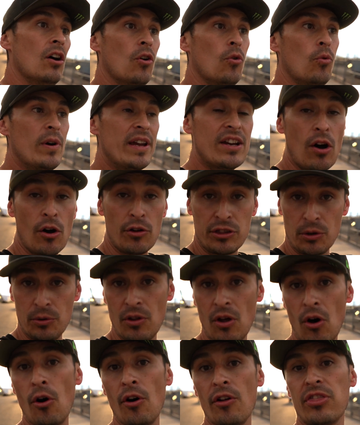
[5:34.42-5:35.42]
we go through
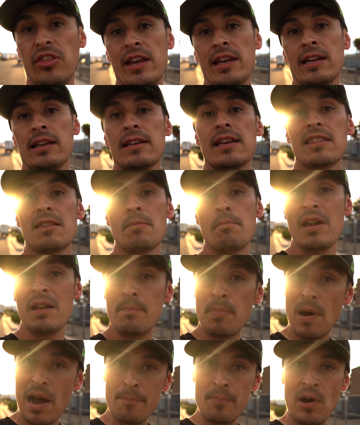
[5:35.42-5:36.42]
the whole thing and get the
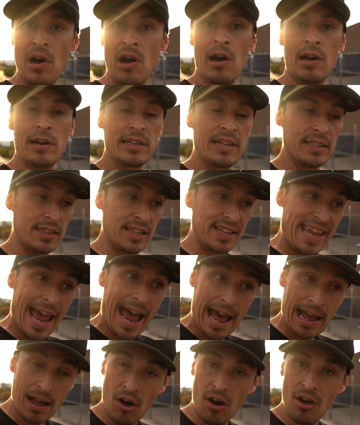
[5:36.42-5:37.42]
mid pipe on, get the
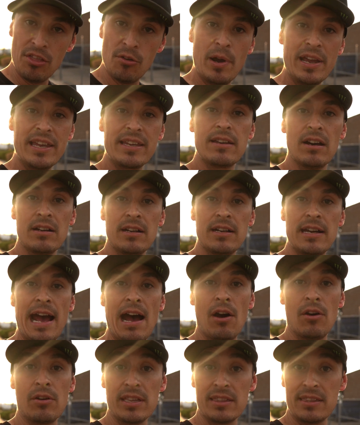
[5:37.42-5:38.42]
cat all the way gutted
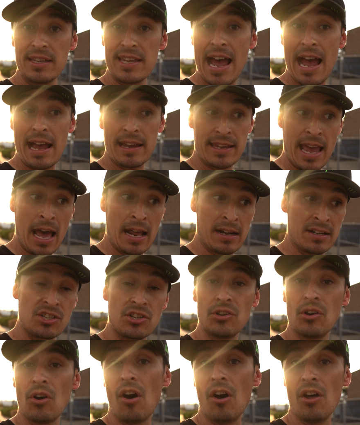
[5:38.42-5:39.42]
out, get the cat
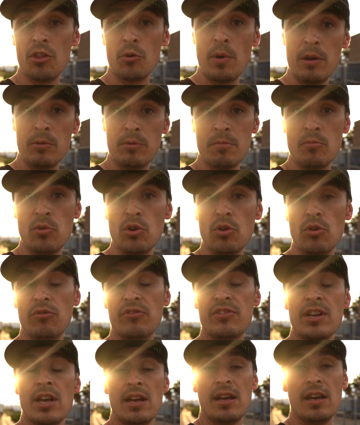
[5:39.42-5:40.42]
canister all the way removed,